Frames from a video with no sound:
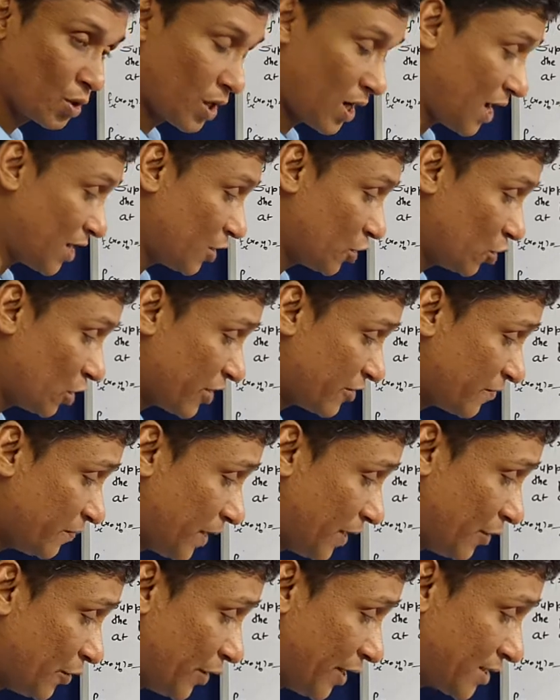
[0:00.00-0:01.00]
and dou f
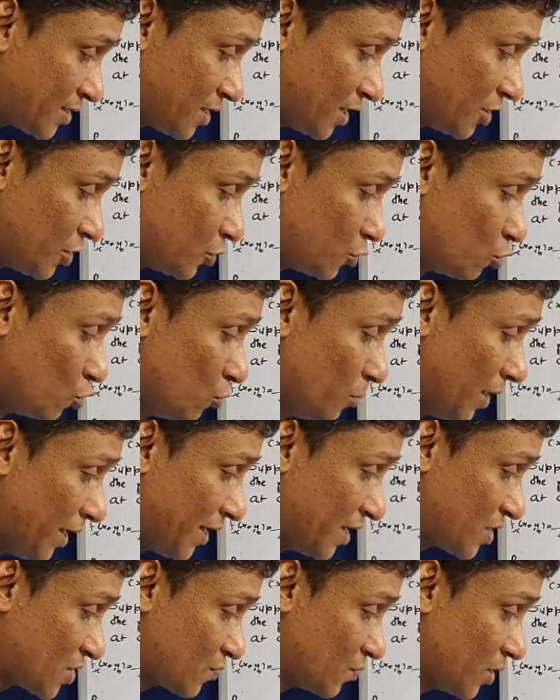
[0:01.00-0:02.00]
by dou x at 2
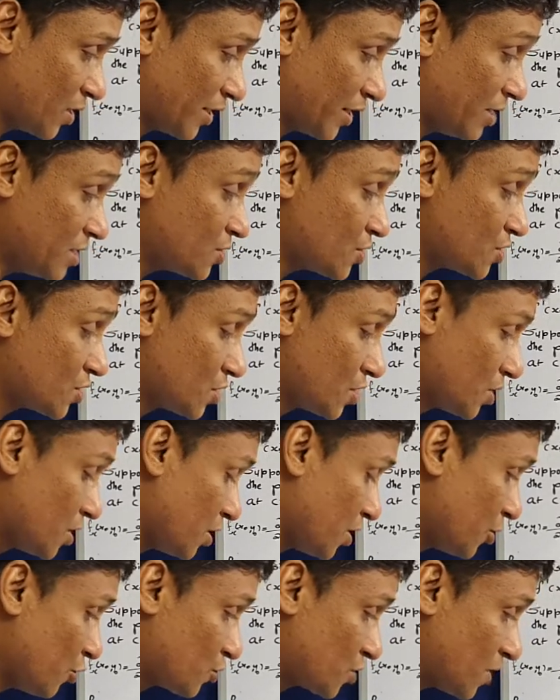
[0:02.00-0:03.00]
minus 1 is,
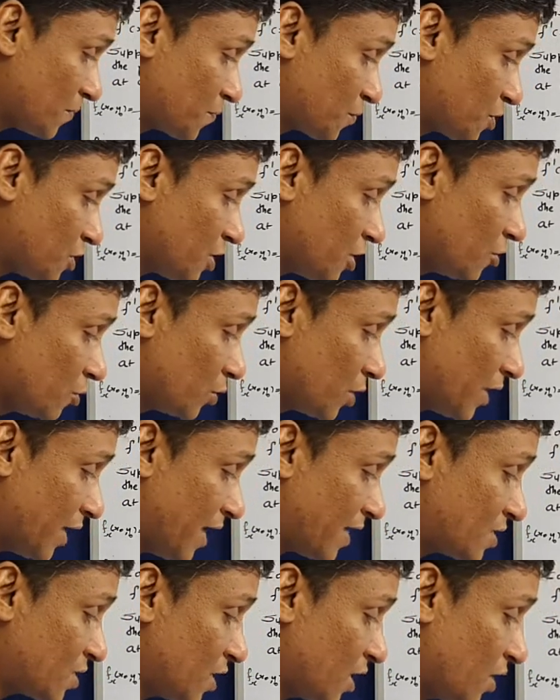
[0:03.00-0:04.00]
you substitute
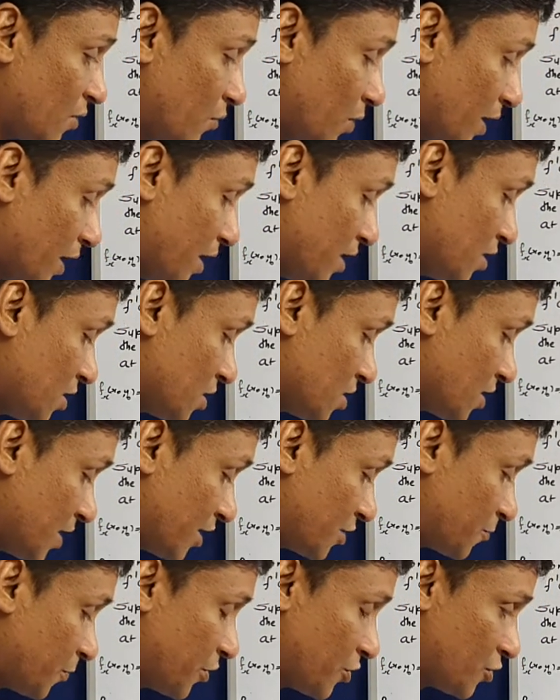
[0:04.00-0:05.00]
x and y in this
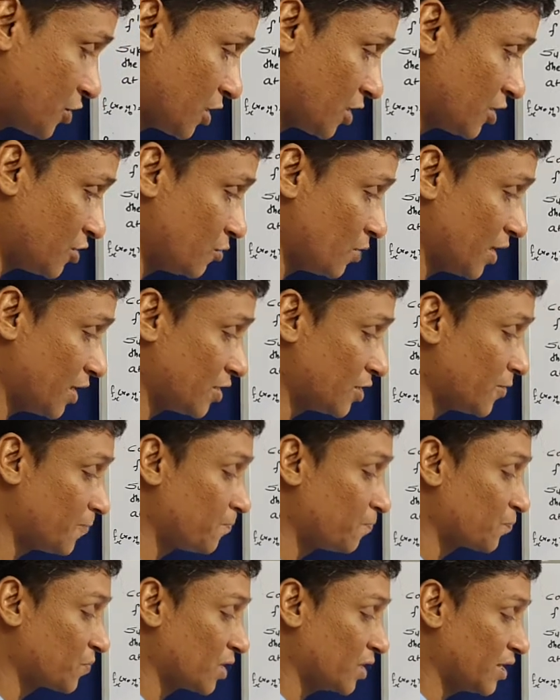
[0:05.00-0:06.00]
expression, you get
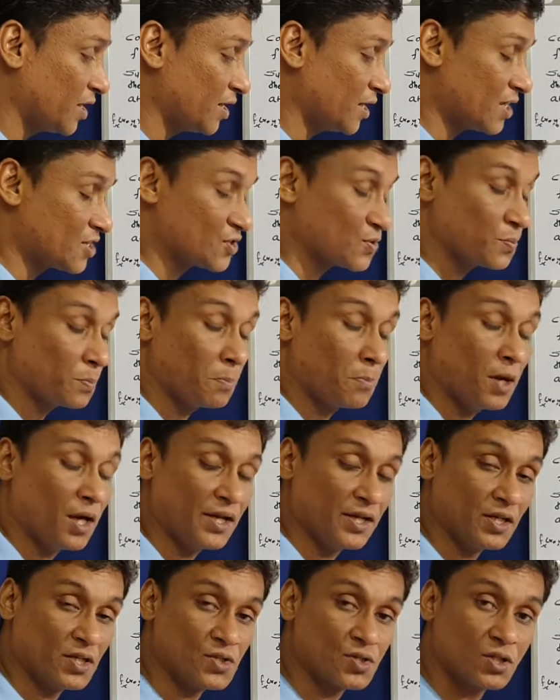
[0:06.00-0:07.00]
it as
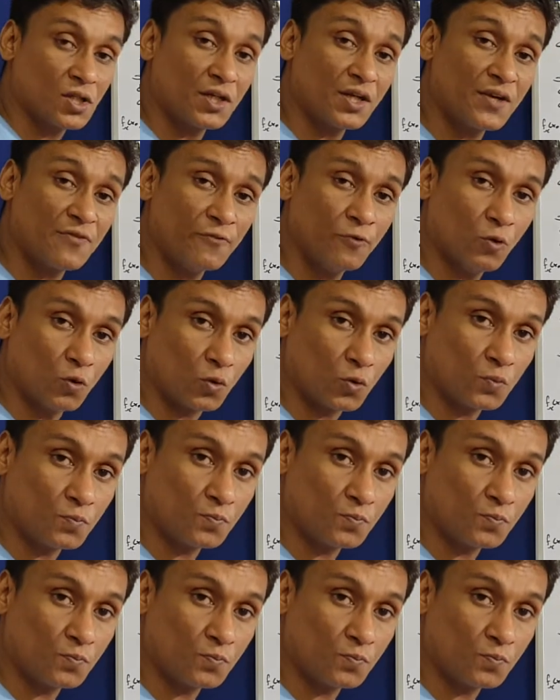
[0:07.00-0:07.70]
minus 34.